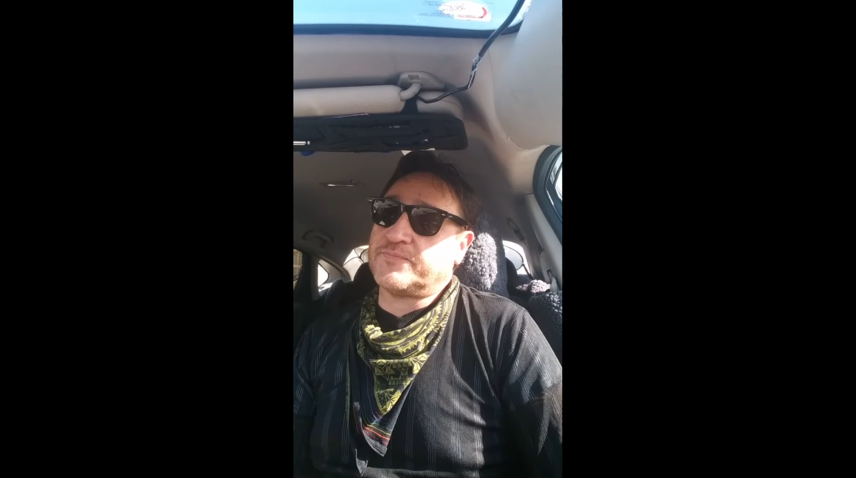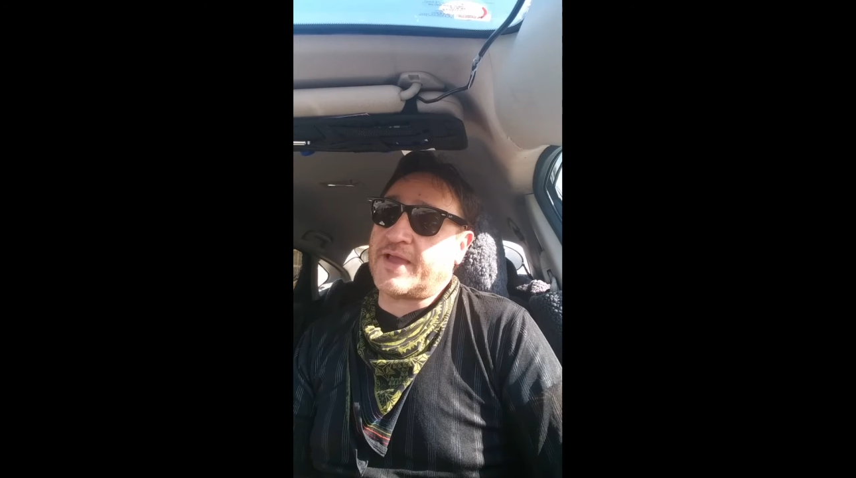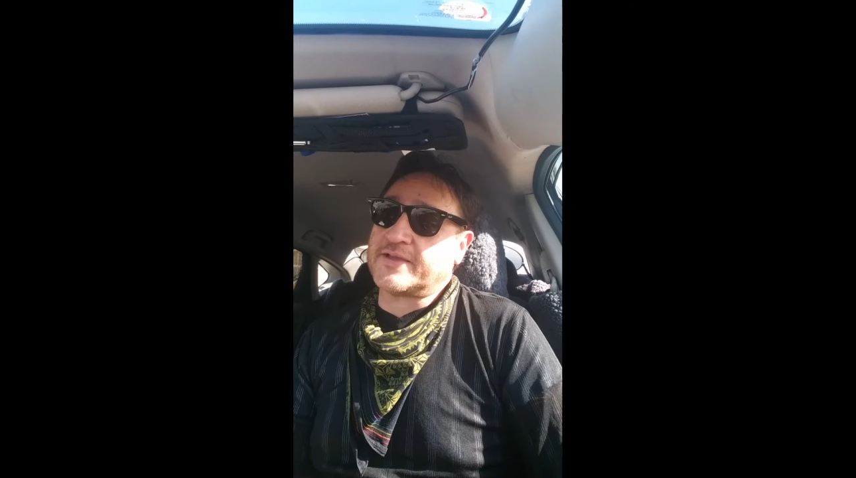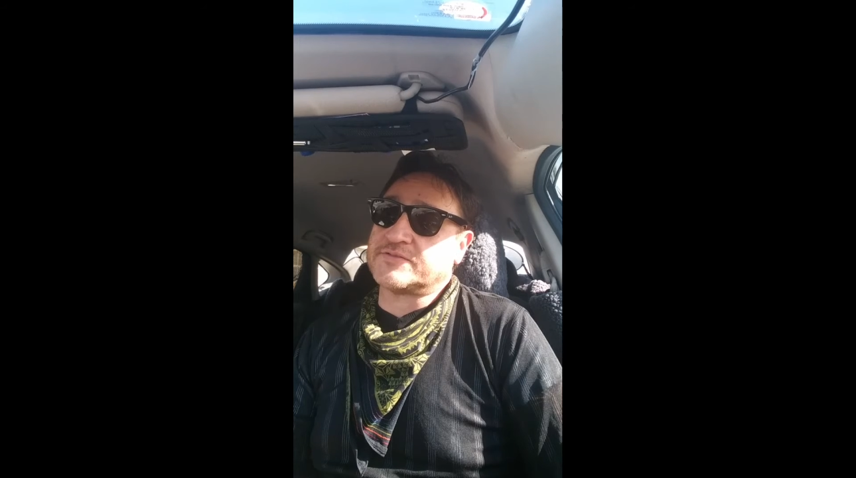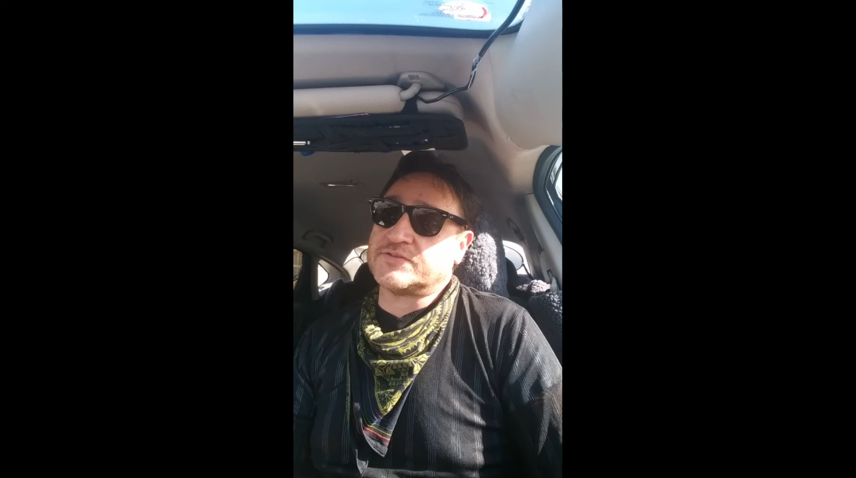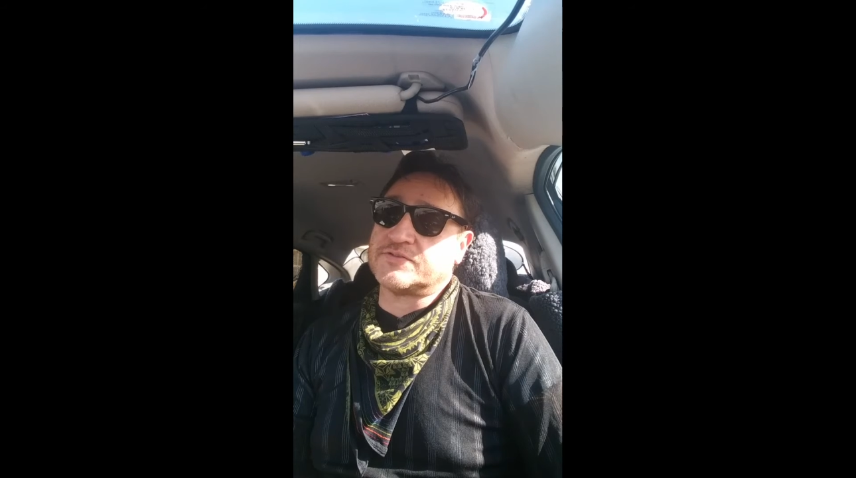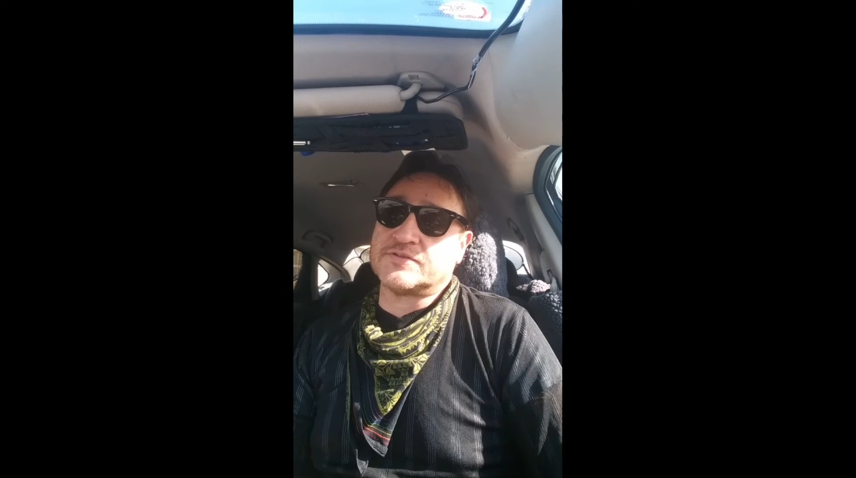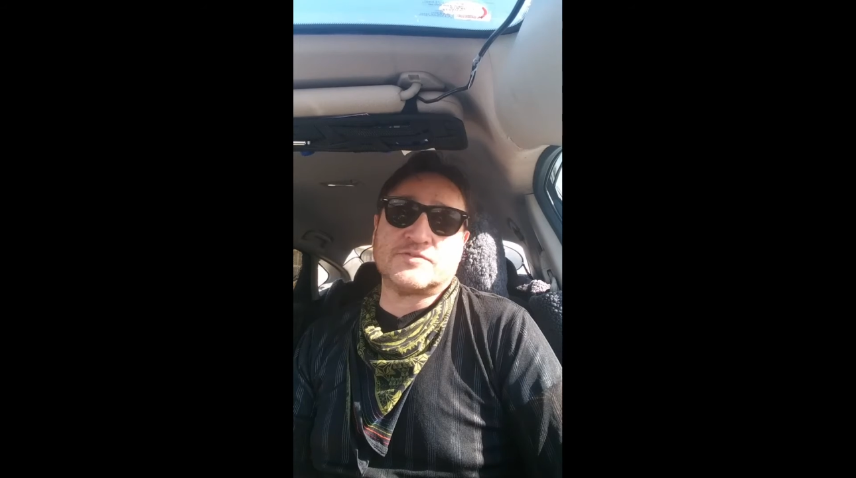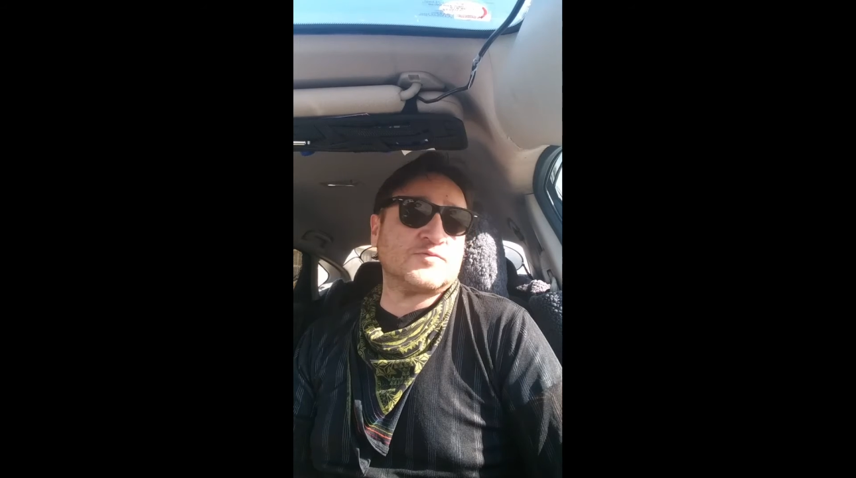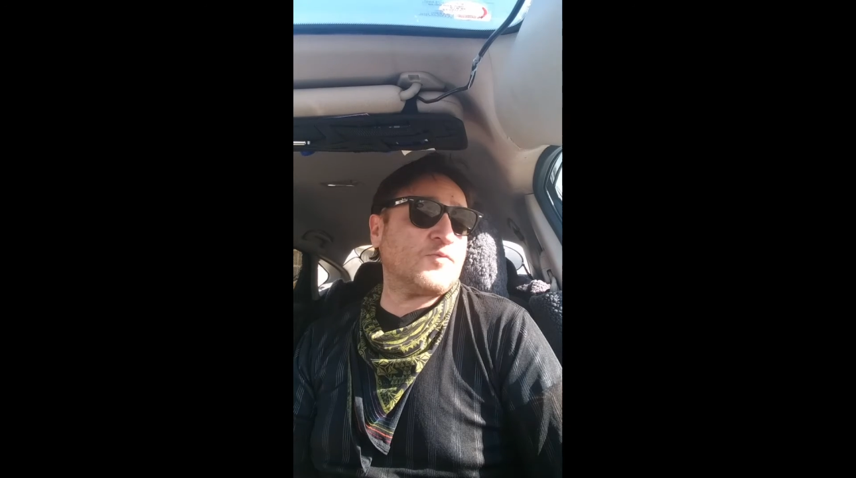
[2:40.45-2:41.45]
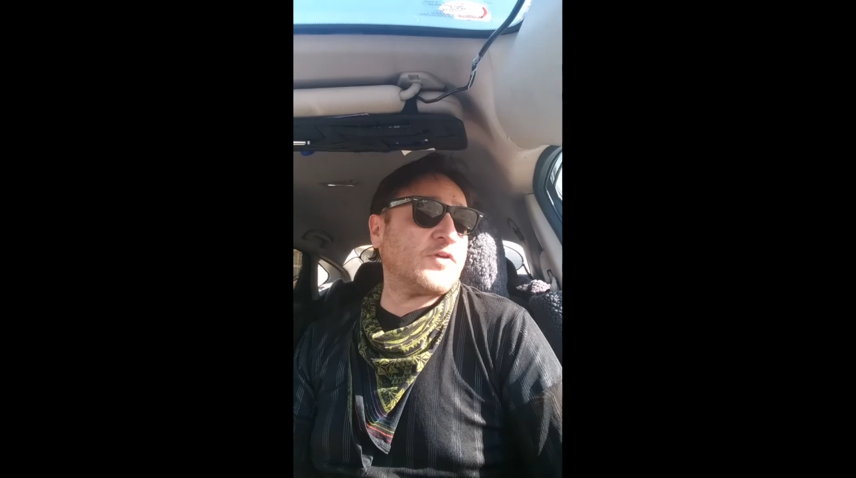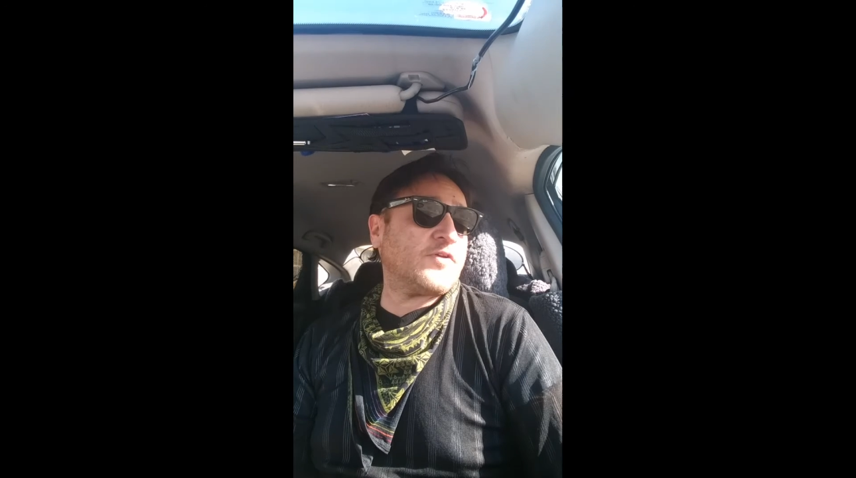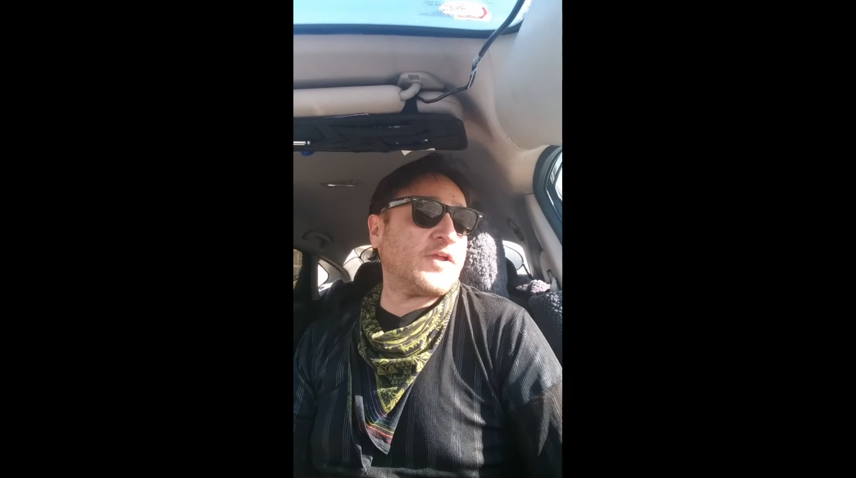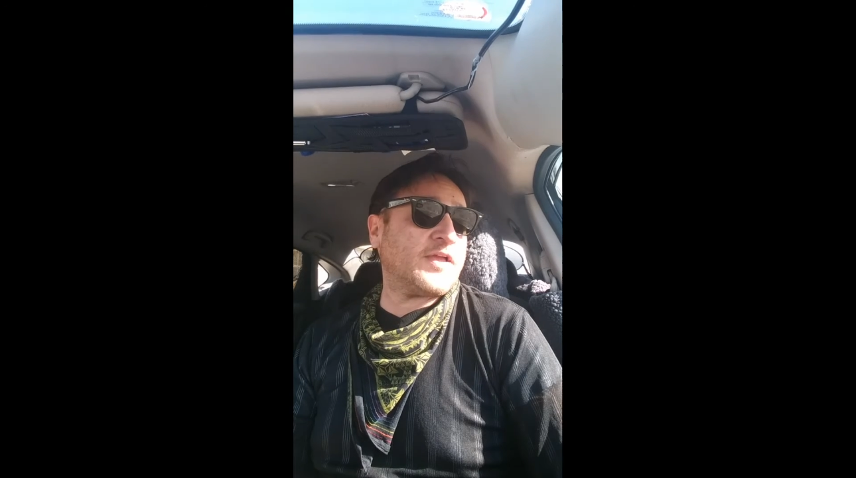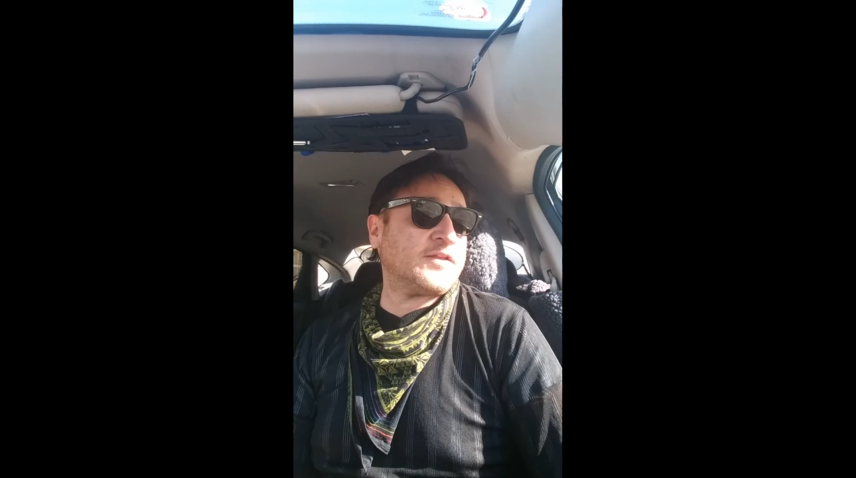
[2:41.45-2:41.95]
passengers where
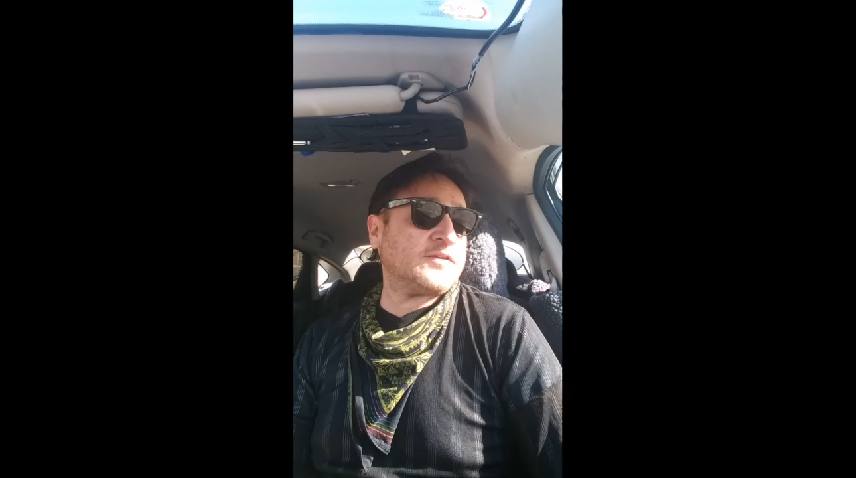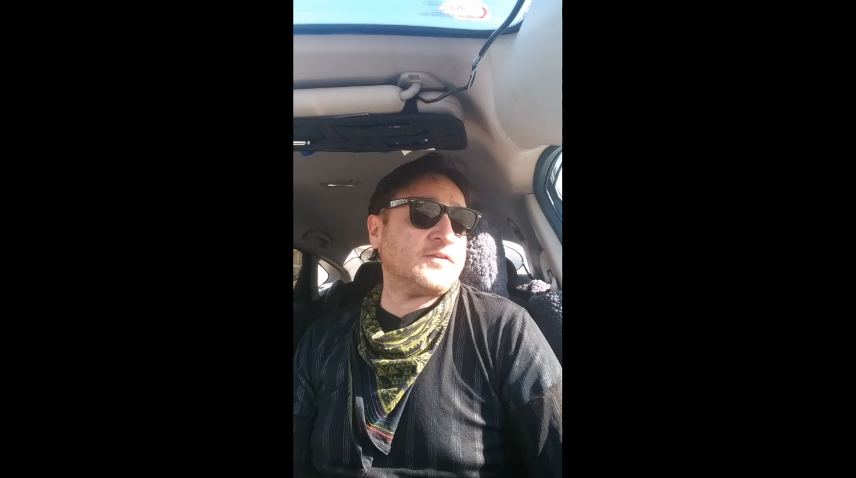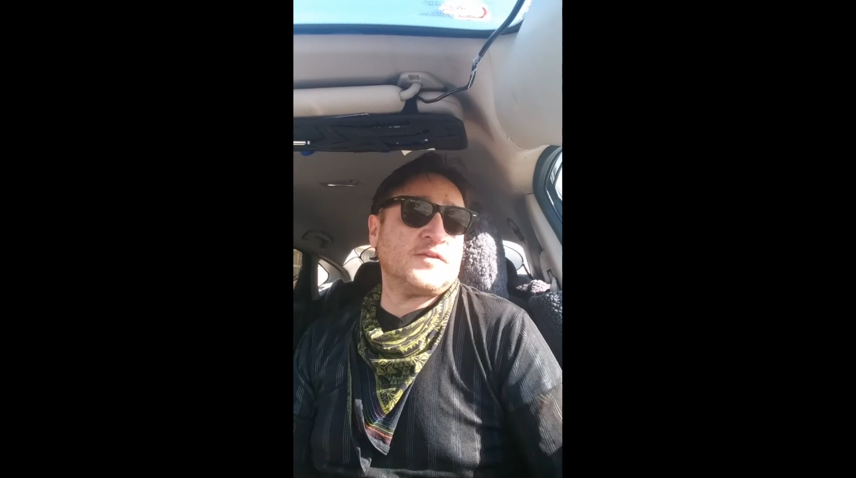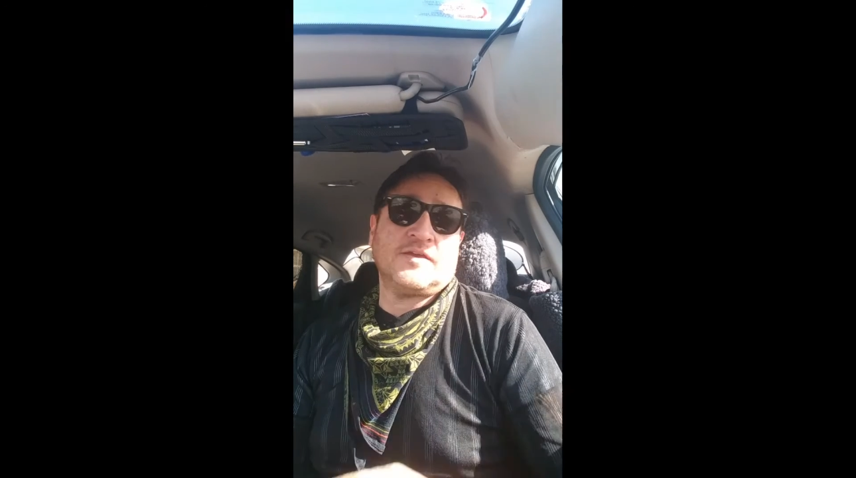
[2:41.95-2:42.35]
they're headed.